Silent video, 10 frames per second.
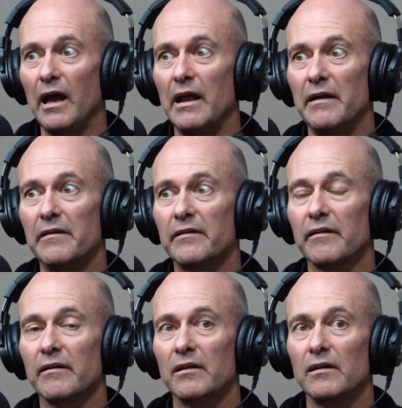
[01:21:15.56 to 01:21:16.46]
And
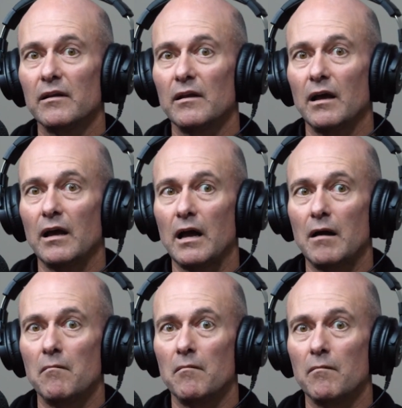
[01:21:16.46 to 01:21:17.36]

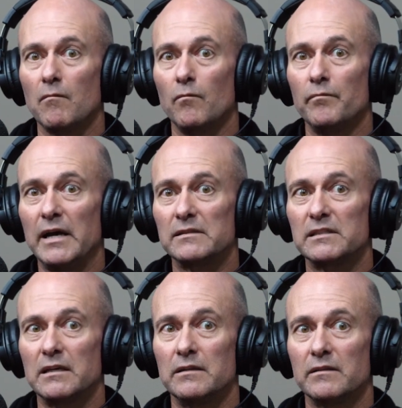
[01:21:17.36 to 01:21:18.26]

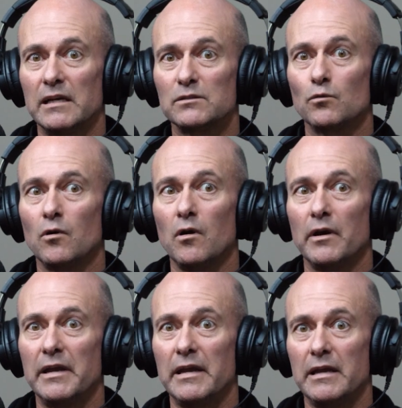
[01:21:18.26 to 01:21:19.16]
that's
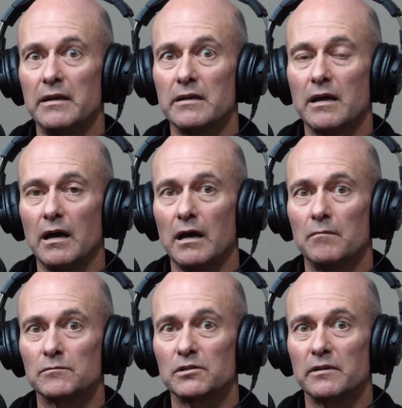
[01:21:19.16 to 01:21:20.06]
why in
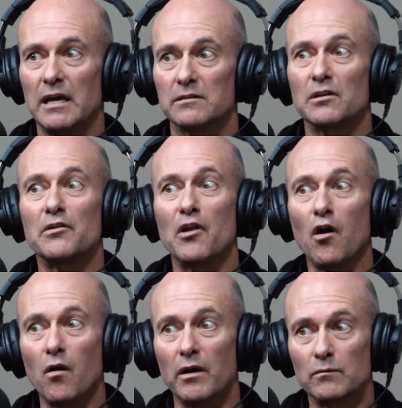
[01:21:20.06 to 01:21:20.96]

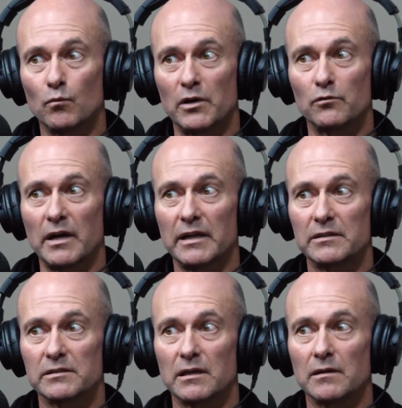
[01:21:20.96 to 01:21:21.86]
2009 we run
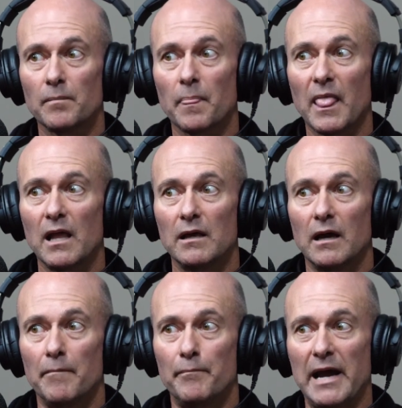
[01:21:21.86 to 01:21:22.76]
under
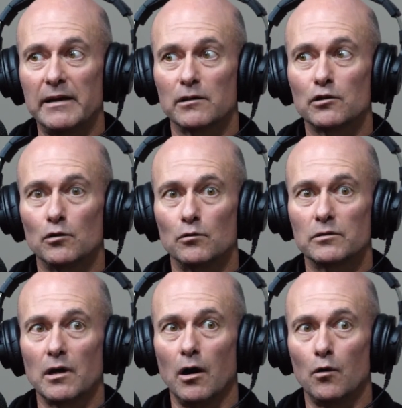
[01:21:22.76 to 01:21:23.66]
a banner called
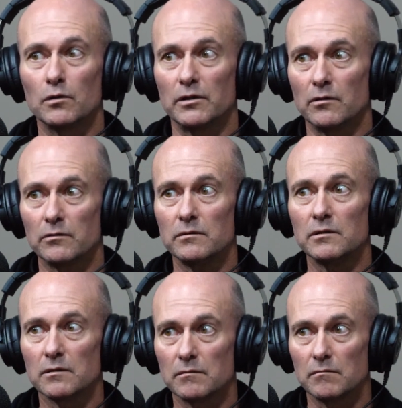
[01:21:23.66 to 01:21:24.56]
Oleon
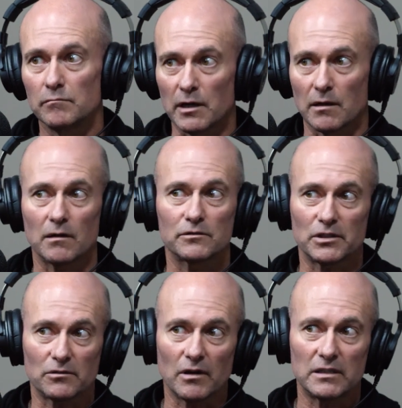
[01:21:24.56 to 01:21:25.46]

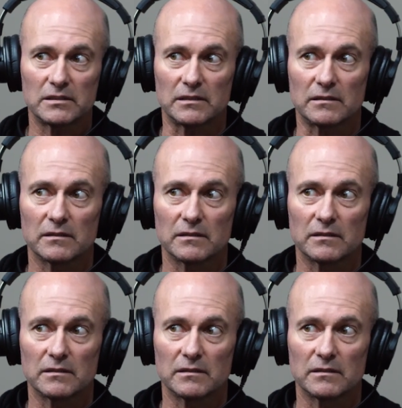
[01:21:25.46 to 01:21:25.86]
MotorLogic Racing.